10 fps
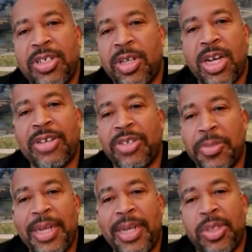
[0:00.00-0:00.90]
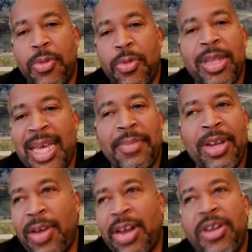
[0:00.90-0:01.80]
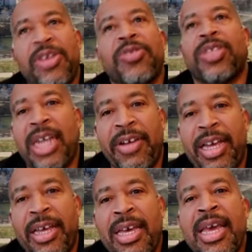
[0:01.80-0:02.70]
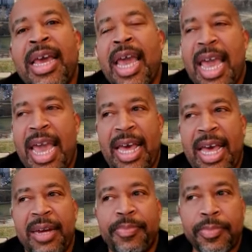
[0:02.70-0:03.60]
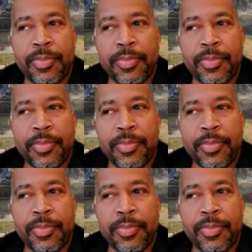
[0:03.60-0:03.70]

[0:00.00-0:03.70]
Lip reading: so the concert is meant to support them in the greater Houston area, and